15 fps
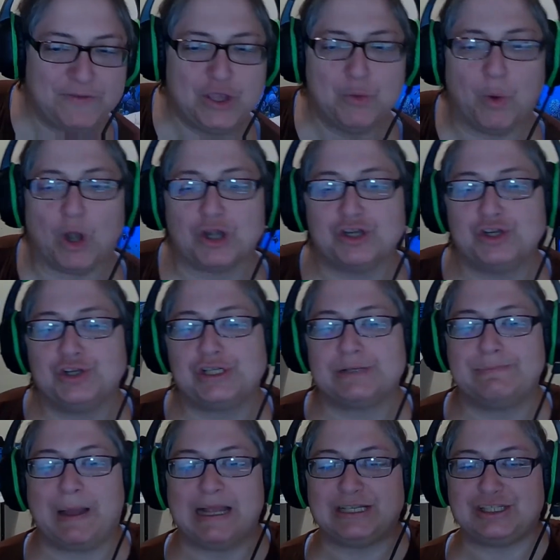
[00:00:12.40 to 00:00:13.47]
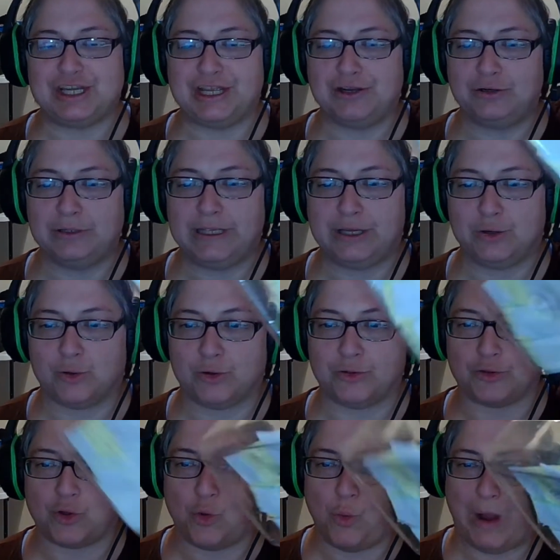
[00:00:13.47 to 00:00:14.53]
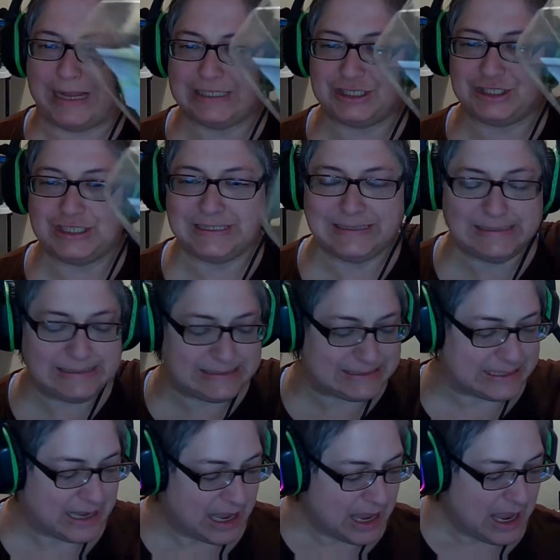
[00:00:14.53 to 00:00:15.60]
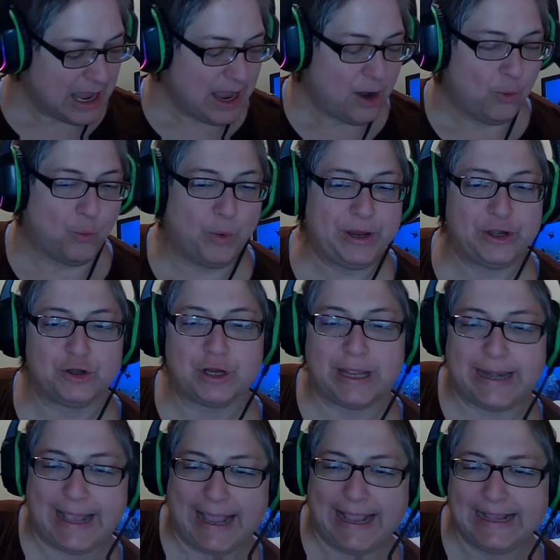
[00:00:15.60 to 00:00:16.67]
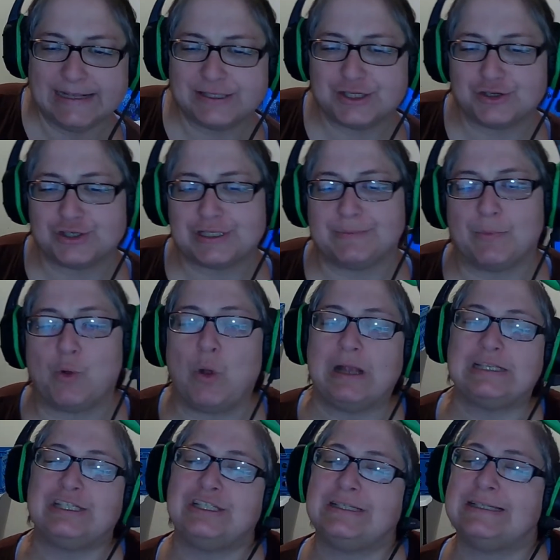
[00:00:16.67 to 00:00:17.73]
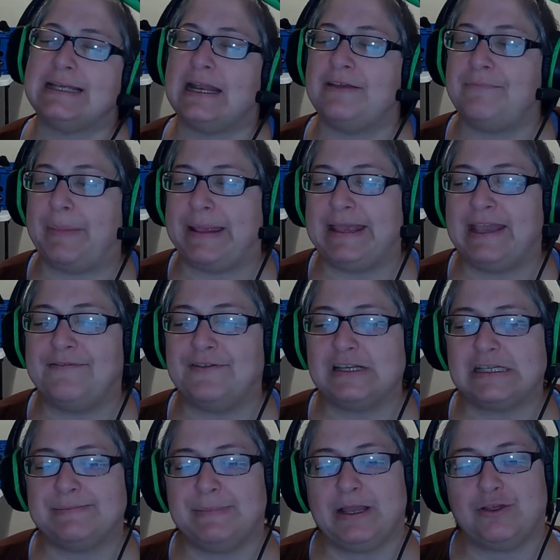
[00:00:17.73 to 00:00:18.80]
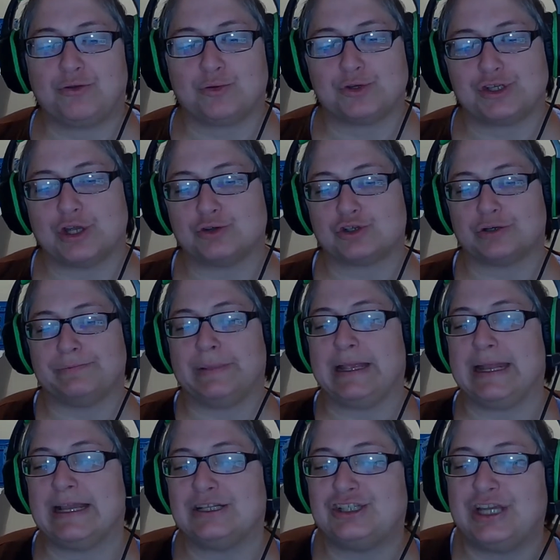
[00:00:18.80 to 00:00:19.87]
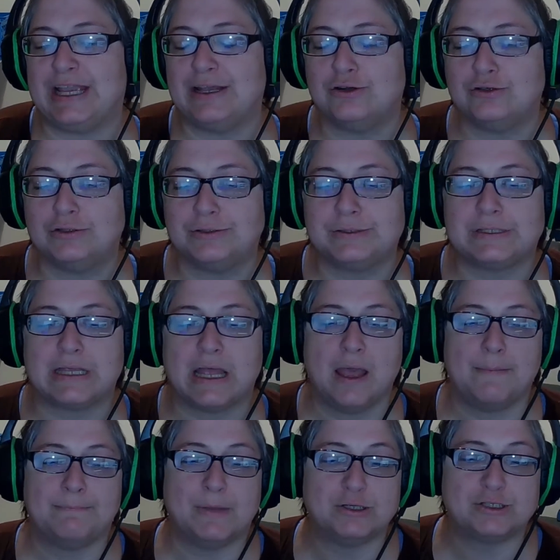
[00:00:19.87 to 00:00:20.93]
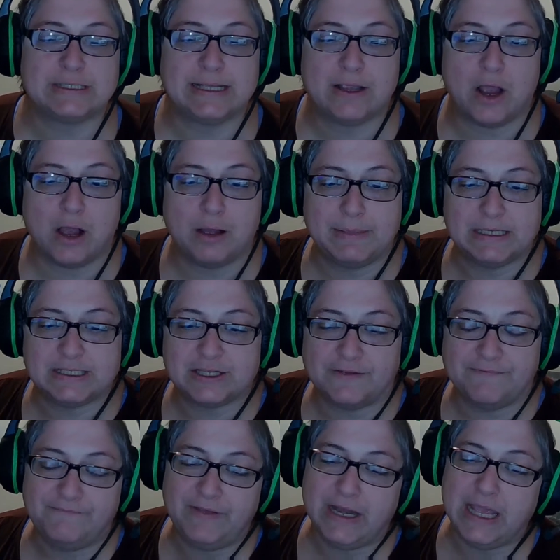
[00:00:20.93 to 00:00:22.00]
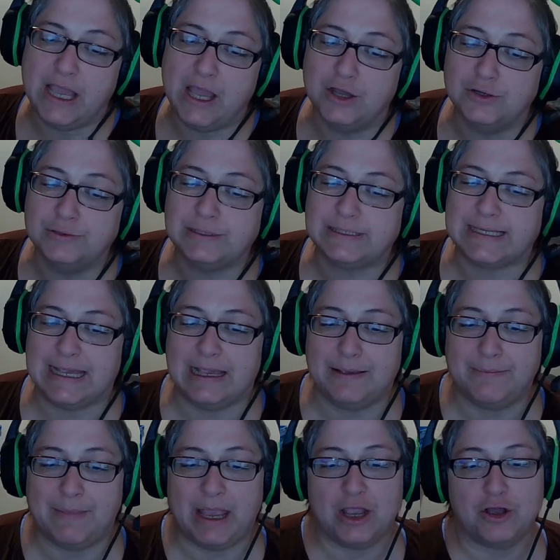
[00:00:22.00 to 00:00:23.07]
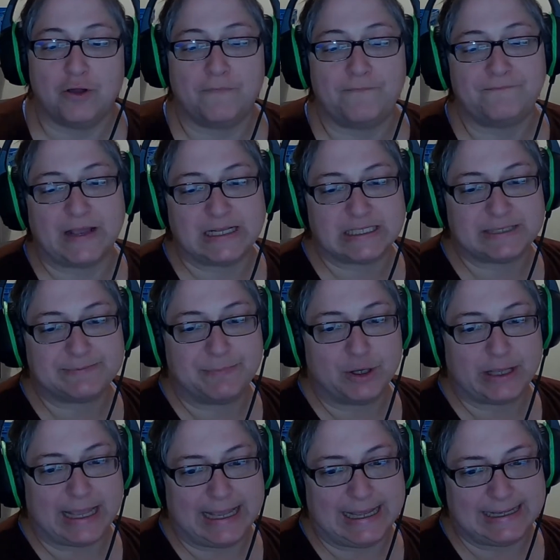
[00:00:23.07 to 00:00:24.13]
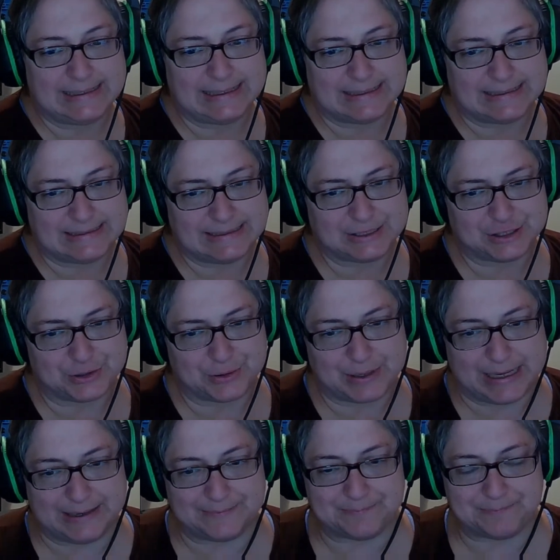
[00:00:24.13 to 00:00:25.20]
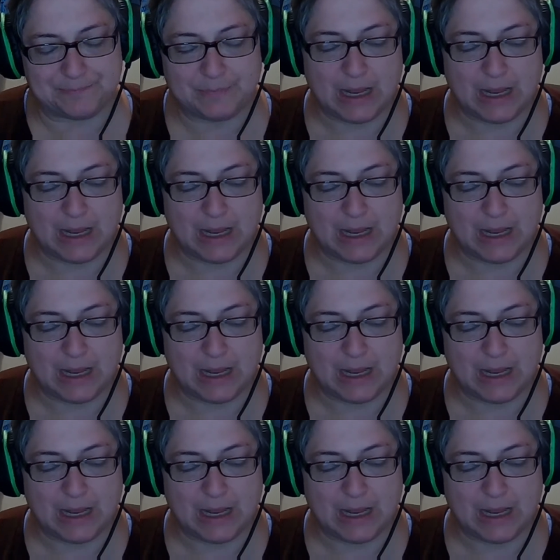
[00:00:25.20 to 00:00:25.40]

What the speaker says: you are new to my channel, here are the questions. We're going to answer some questions that have been given to me through social media channels, mostly comments on videos, email, Facebook, and Instagram.